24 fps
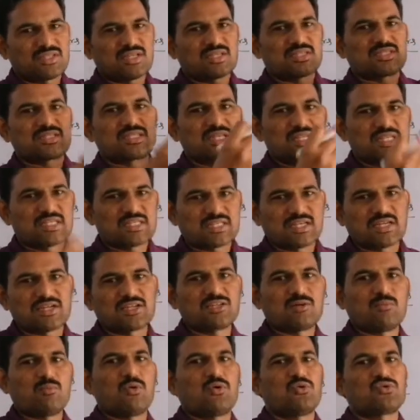just inside
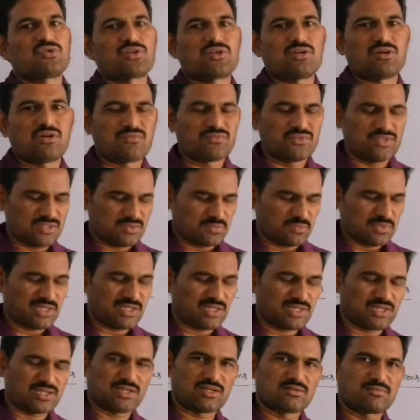the boundary of this
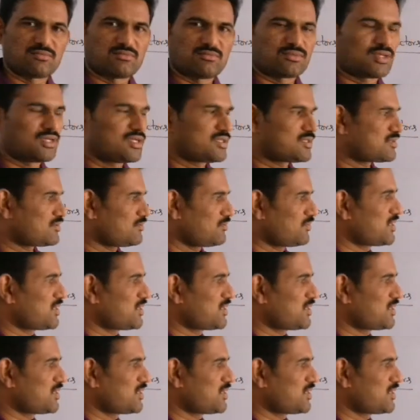material, right?